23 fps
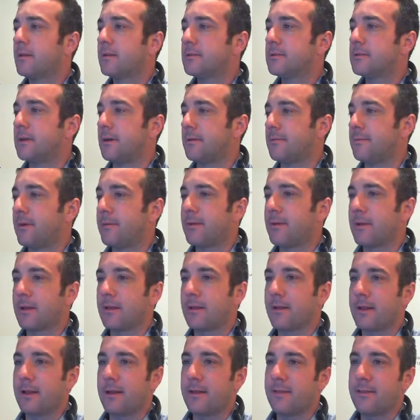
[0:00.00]
So I'm going to
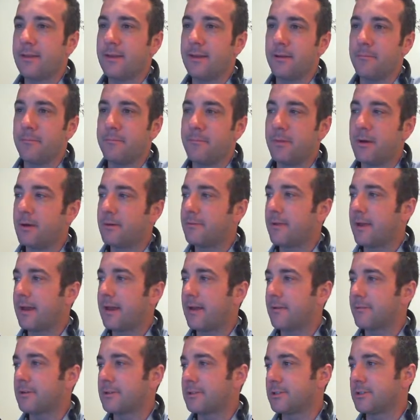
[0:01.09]
click on the above
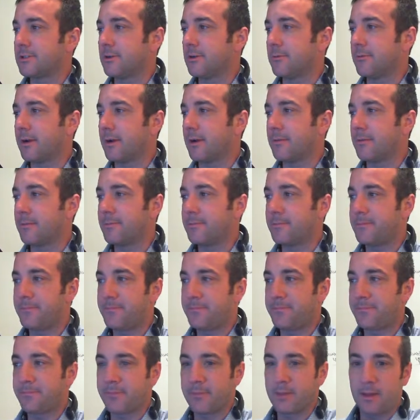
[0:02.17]
average group here,
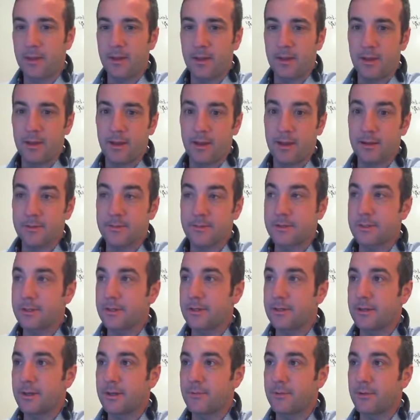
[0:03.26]
and I'm just going
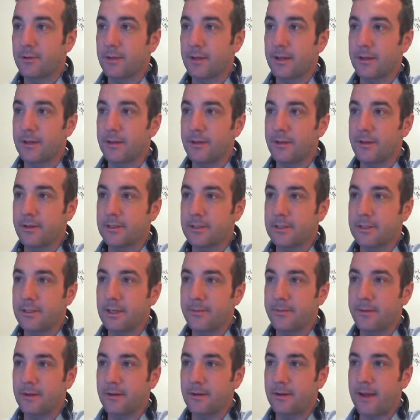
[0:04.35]
to double click, and you can see up
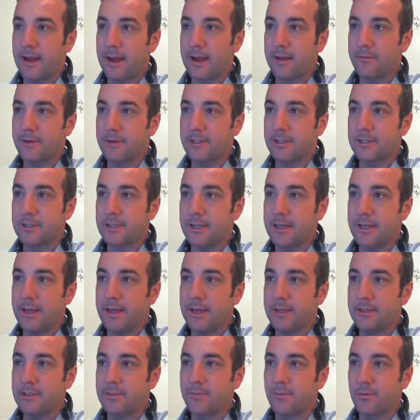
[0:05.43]
here average
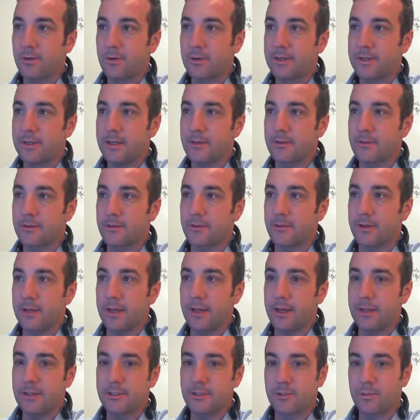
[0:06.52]
EH14 through
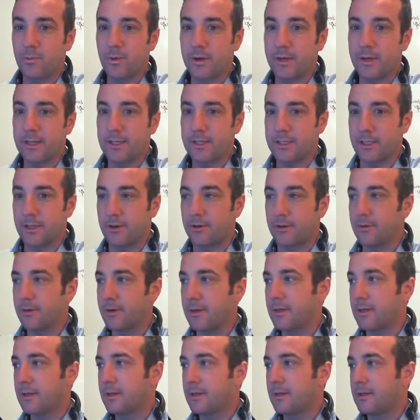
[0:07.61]
EH22.
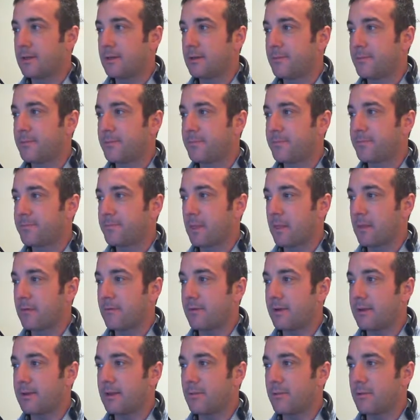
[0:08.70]
If
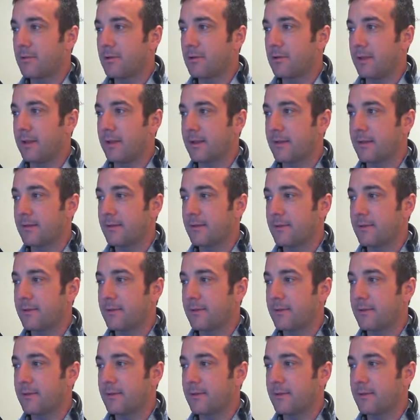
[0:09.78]
I double click,